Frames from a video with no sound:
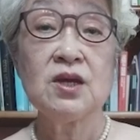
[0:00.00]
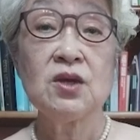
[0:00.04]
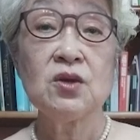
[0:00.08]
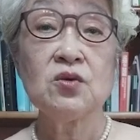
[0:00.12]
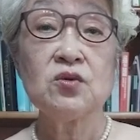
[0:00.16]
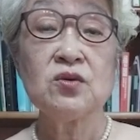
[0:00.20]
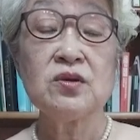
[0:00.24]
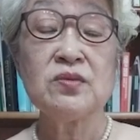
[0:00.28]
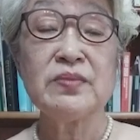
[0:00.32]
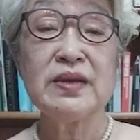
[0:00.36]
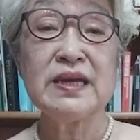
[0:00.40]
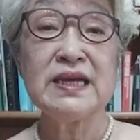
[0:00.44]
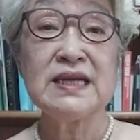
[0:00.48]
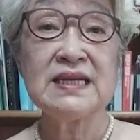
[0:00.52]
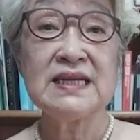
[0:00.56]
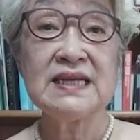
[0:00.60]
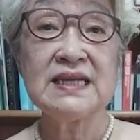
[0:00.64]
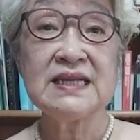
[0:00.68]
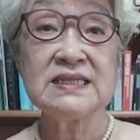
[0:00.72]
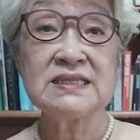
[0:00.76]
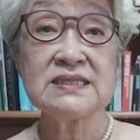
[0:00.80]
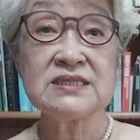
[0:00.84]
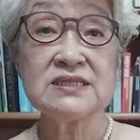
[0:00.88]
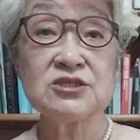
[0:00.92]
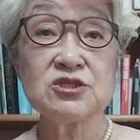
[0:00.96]
We may
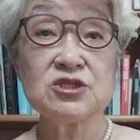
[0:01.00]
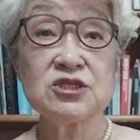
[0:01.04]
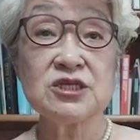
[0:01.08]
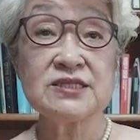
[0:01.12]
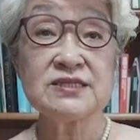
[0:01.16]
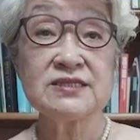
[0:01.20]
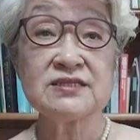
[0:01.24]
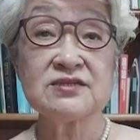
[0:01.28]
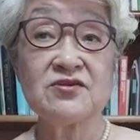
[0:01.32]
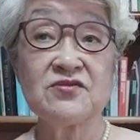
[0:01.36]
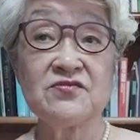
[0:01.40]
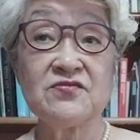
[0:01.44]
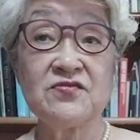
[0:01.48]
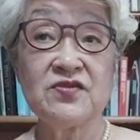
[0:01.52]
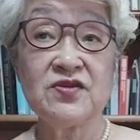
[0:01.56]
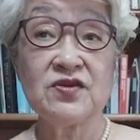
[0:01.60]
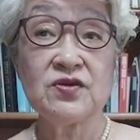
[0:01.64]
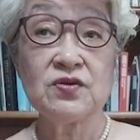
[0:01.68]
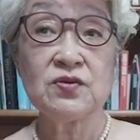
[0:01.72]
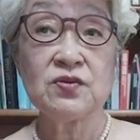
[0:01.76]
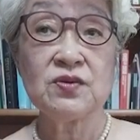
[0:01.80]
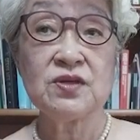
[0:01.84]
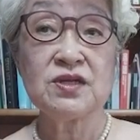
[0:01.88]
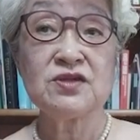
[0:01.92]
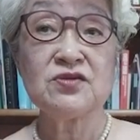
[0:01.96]
list just a
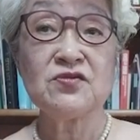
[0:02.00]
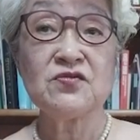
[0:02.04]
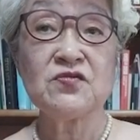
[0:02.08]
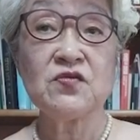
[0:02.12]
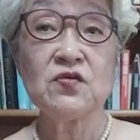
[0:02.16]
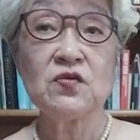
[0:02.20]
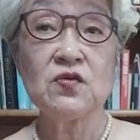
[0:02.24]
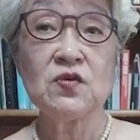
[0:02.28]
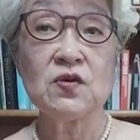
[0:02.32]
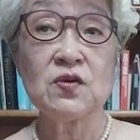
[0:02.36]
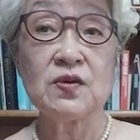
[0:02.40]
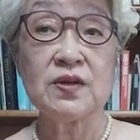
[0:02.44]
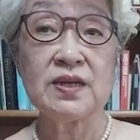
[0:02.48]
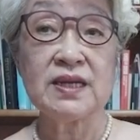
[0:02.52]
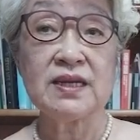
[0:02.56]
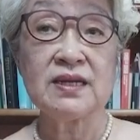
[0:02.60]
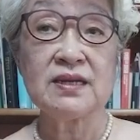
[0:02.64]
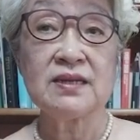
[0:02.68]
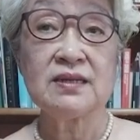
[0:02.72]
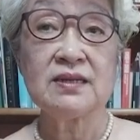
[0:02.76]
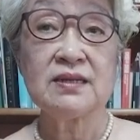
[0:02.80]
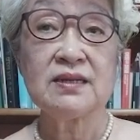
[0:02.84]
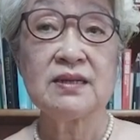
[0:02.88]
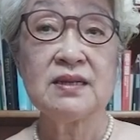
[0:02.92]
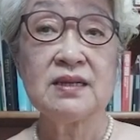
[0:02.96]
few in the following,
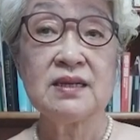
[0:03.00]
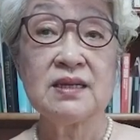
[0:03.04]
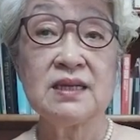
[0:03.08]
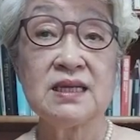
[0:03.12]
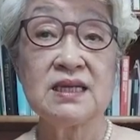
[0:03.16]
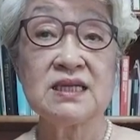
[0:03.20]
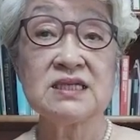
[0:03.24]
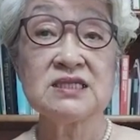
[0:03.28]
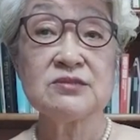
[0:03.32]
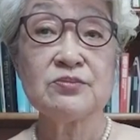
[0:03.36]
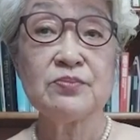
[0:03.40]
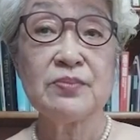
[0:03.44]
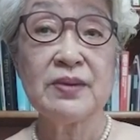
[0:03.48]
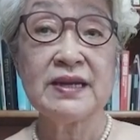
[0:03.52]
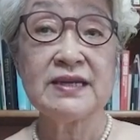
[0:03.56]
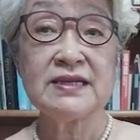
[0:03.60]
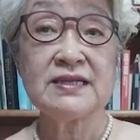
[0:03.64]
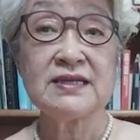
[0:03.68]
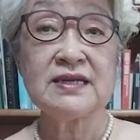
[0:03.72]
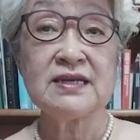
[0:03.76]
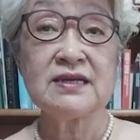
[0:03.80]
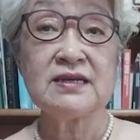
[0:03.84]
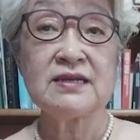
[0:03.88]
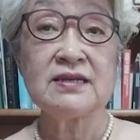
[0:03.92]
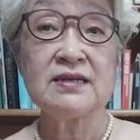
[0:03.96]

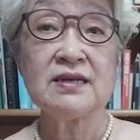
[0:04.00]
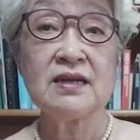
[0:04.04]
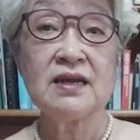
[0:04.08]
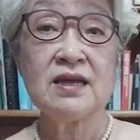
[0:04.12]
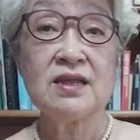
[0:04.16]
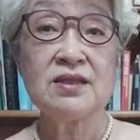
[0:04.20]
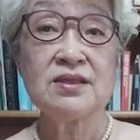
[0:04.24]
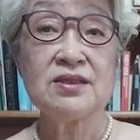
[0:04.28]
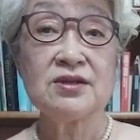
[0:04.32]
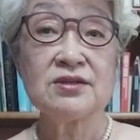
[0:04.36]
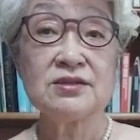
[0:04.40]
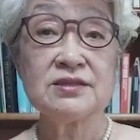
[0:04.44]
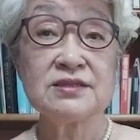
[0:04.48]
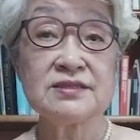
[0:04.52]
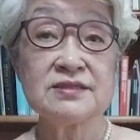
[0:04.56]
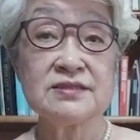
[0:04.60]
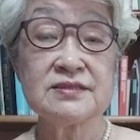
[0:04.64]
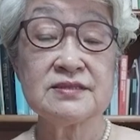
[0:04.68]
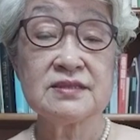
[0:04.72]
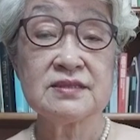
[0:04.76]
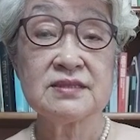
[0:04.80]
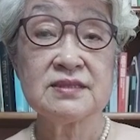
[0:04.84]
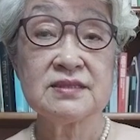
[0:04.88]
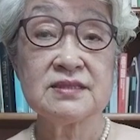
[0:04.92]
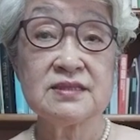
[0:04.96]
expecting this
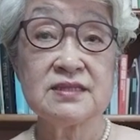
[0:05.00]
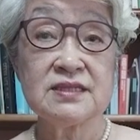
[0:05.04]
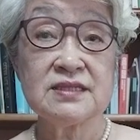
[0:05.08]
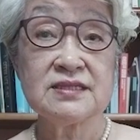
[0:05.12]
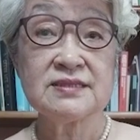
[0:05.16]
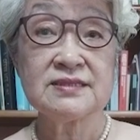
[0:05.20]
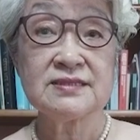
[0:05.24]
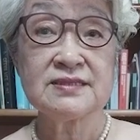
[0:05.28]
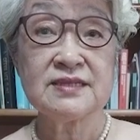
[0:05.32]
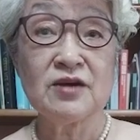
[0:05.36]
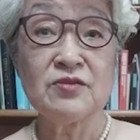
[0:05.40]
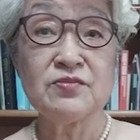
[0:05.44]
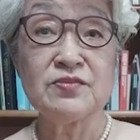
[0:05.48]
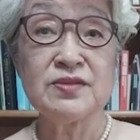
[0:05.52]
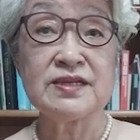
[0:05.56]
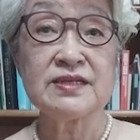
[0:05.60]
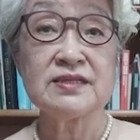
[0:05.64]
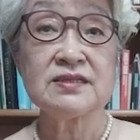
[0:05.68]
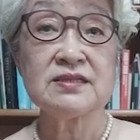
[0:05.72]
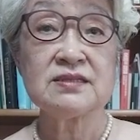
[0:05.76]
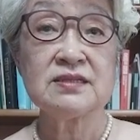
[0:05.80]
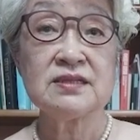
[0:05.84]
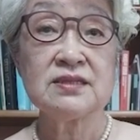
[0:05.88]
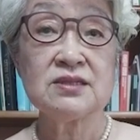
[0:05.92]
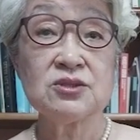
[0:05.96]

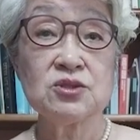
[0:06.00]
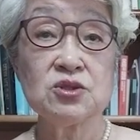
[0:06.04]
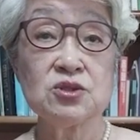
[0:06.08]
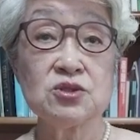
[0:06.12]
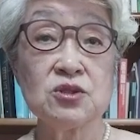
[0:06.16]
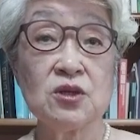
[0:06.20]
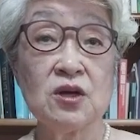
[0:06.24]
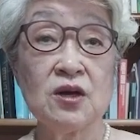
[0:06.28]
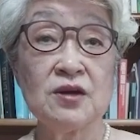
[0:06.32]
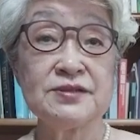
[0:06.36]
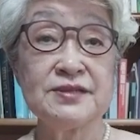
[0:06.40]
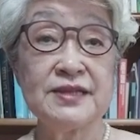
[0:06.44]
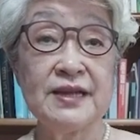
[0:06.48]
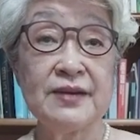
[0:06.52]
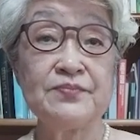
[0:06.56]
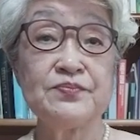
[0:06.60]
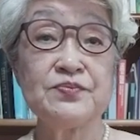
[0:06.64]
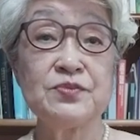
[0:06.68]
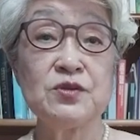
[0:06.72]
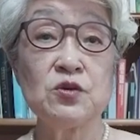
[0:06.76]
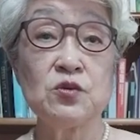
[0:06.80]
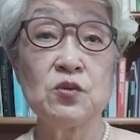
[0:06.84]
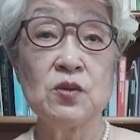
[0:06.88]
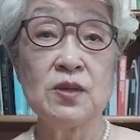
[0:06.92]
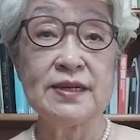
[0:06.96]
summit to
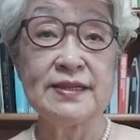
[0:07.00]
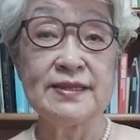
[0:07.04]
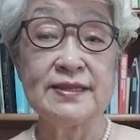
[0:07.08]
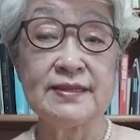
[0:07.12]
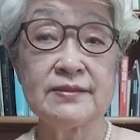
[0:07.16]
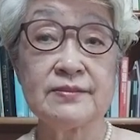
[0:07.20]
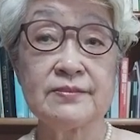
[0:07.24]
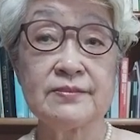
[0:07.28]
adopt the one.